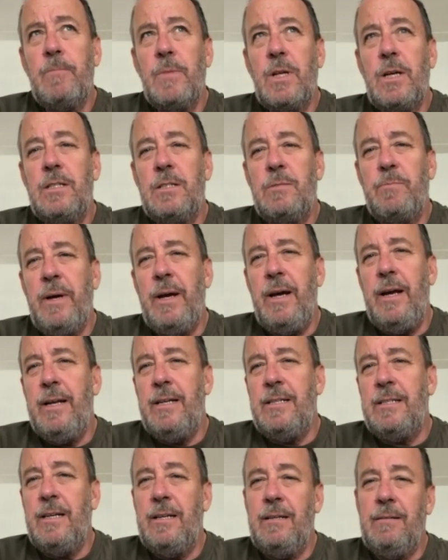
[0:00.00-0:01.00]
speed
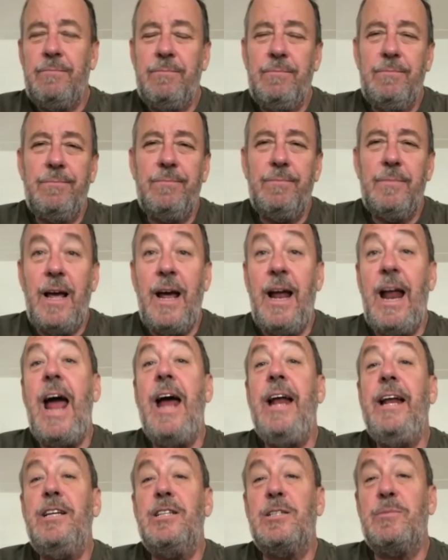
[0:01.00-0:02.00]
is in
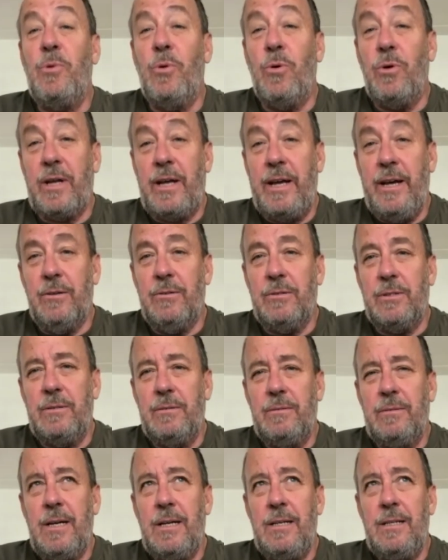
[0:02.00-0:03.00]
any sport kills,
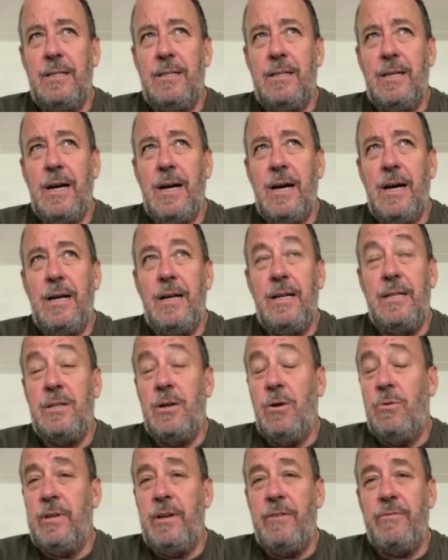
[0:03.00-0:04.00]
and it's
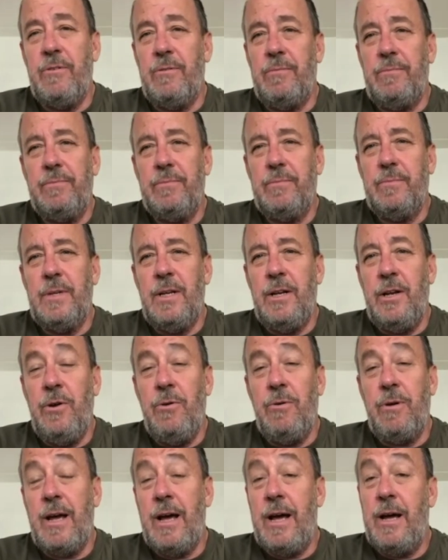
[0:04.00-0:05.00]
no different in the
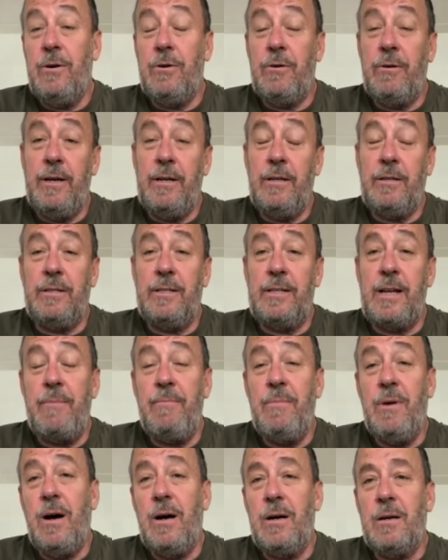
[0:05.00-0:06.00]
UK or in
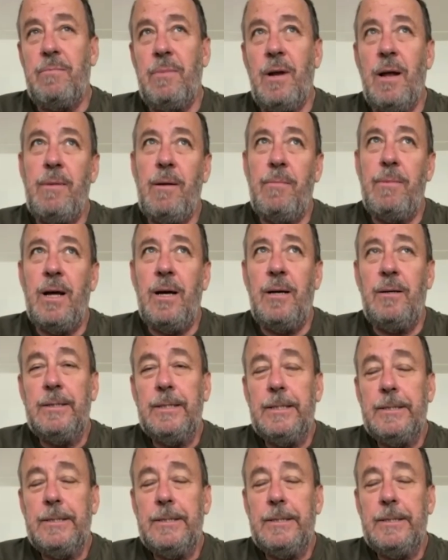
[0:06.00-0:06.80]
Denmark. Blah blah blah.